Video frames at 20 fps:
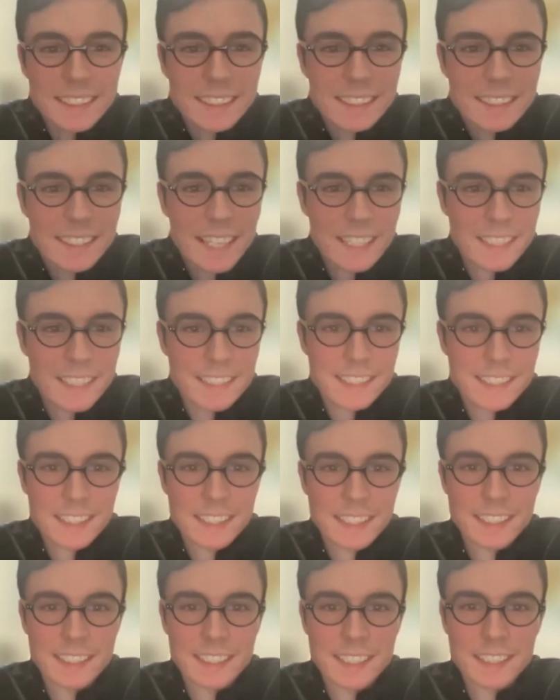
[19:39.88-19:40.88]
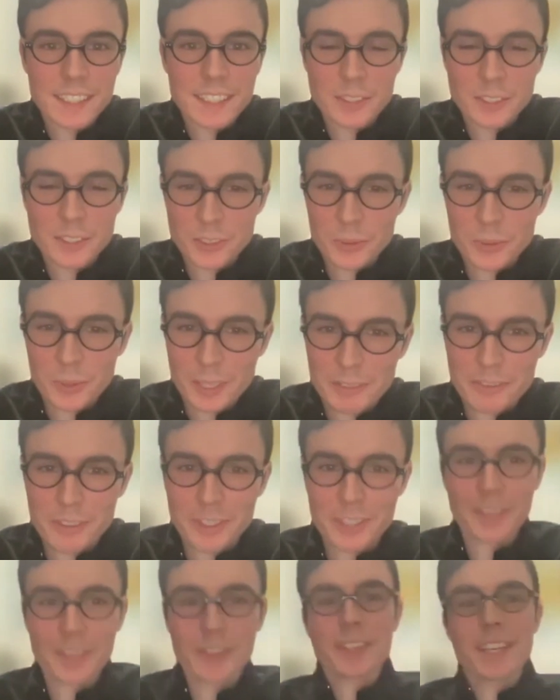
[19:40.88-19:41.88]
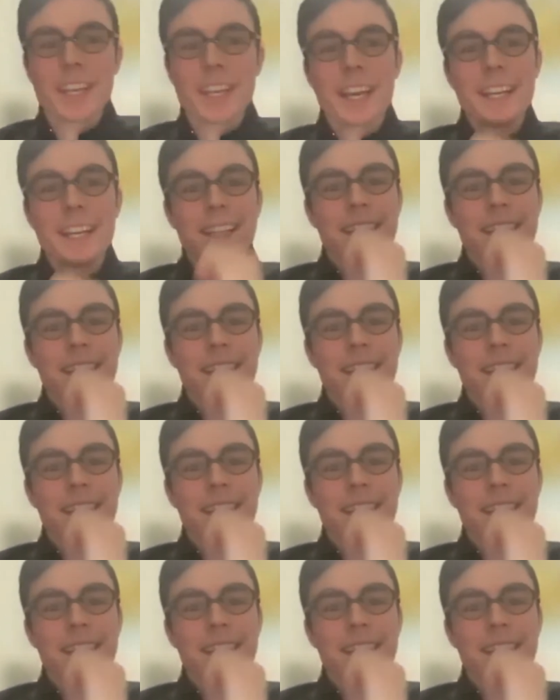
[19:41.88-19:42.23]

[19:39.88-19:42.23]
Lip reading: that's another story for another day.